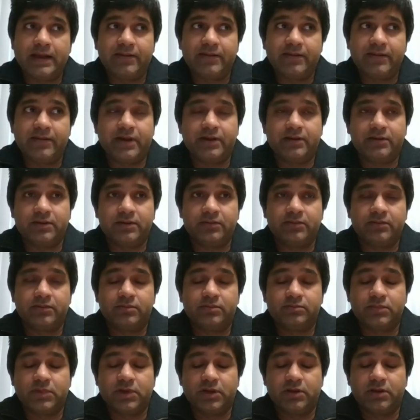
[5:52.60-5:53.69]
a,
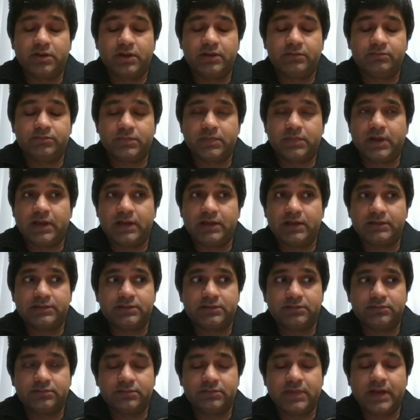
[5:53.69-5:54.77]
uh, uh um, at,
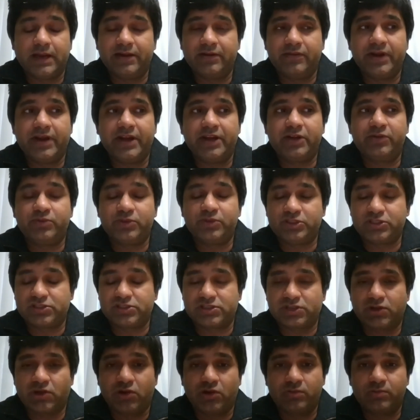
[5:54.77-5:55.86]
at a rate which is
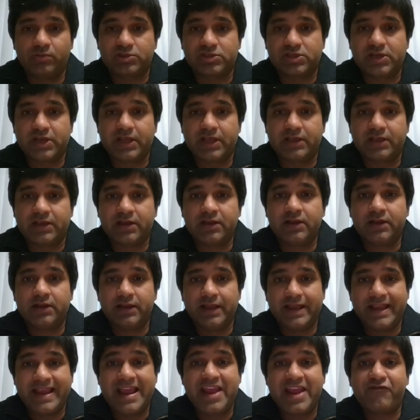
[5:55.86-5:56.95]
almost like
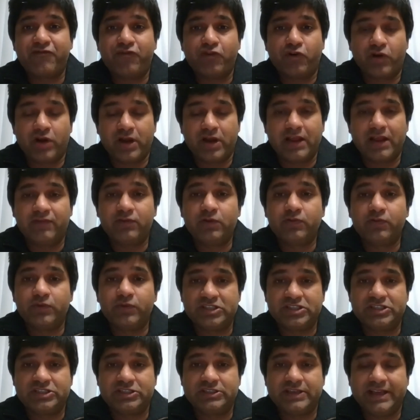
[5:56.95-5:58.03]
a4 level
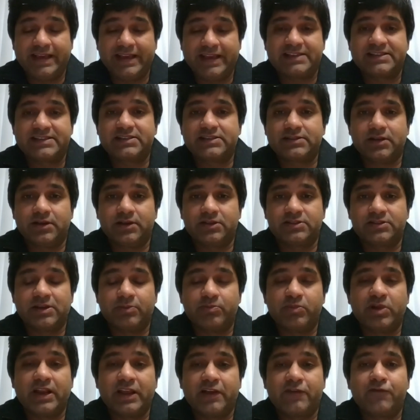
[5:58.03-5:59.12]
which takes
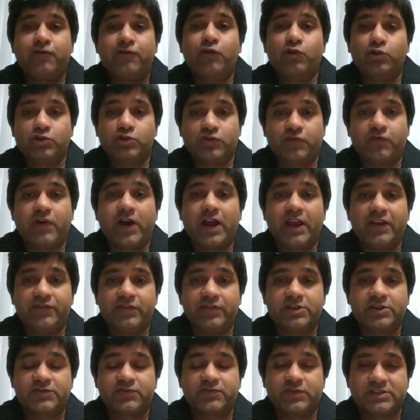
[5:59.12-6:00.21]
somewhere like four to five
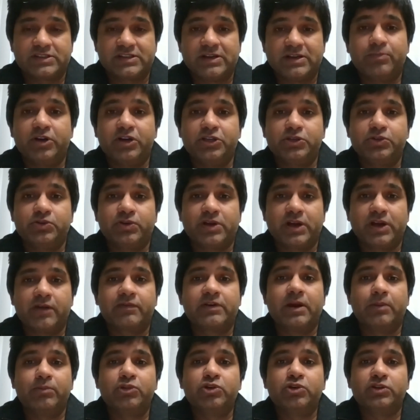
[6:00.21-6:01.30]
years for somebody to kind of
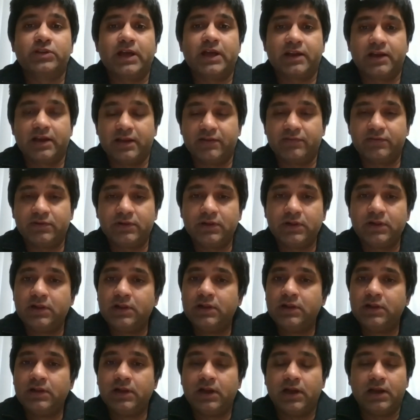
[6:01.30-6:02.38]
come to that level
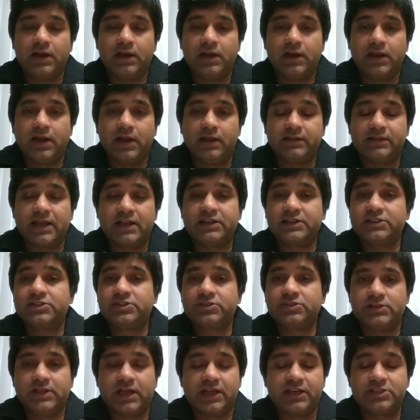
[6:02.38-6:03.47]
uh, and that is that